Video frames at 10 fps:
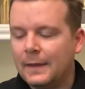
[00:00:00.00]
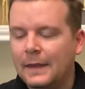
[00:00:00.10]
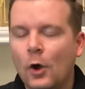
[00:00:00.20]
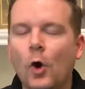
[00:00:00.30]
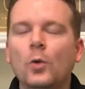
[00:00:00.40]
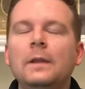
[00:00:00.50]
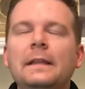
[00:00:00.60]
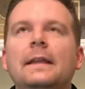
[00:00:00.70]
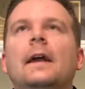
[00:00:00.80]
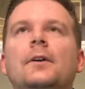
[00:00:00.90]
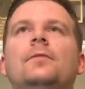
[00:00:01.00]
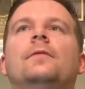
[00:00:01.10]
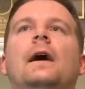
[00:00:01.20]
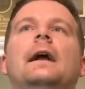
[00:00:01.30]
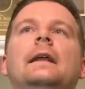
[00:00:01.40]
The only thing I could
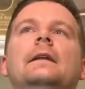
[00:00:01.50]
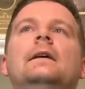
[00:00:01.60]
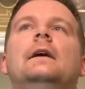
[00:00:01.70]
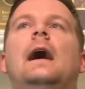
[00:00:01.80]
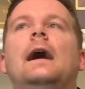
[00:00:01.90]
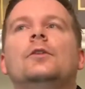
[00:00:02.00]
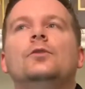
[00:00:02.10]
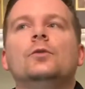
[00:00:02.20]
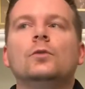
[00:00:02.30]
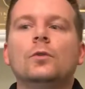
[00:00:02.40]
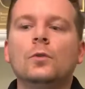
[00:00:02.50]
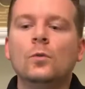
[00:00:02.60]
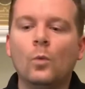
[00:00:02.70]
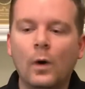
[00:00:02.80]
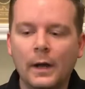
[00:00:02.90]
find on Google
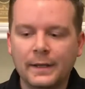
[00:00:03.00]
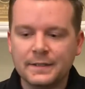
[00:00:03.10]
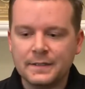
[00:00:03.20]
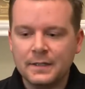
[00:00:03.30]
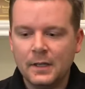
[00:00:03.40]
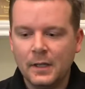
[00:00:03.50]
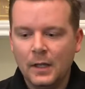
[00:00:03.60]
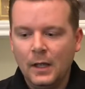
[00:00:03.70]
was